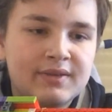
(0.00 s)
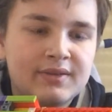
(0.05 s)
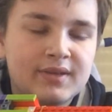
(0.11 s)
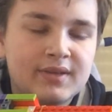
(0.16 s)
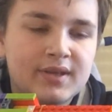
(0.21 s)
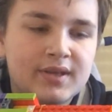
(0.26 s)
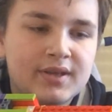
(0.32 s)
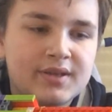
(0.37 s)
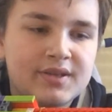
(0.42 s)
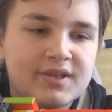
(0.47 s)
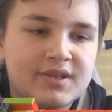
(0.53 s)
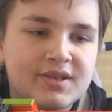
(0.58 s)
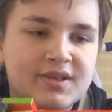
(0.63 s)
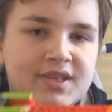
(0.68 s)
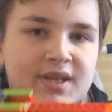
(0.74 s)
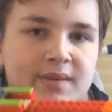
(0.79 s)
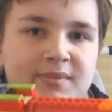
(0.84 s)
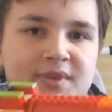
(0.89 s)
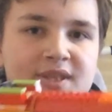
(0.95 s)
that
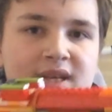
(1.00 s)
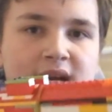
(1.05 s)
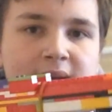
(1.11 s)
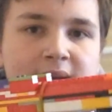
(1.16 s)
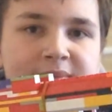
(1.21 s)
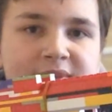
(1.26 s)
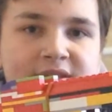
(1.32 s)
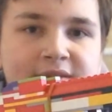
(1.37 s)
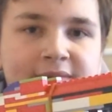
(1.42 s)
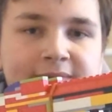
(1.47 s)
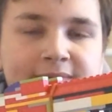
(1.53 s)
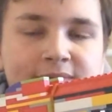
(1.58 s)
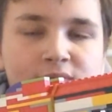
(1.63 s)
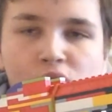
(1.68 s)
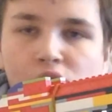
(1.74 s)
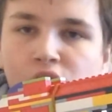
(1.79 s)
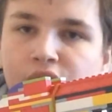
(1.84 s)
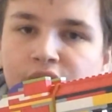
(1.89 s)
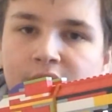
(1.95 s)
sometimes the
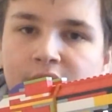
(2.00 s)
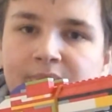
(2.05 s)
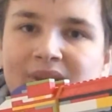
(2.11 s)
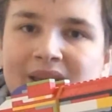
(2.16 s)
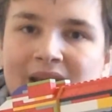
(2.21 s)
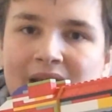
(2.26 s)
foregrip